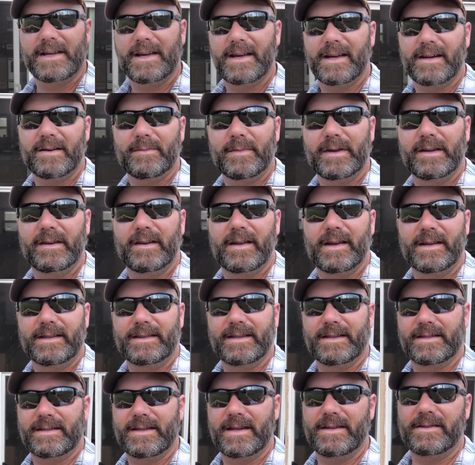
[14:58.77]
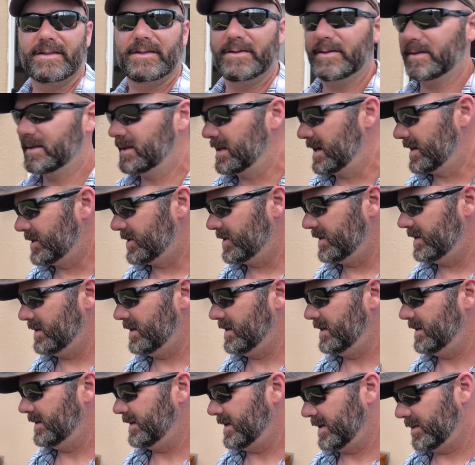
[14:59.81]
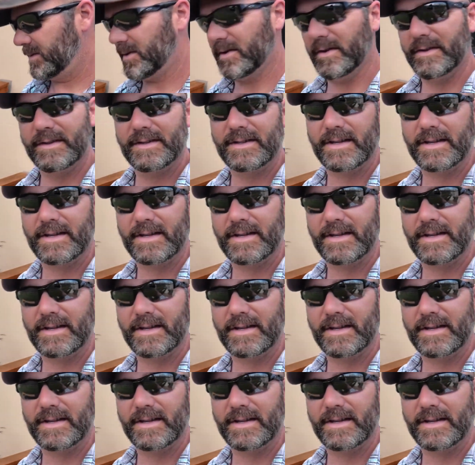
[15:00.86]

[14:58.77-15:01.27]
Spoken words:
They had them in like the seasonal section and they were on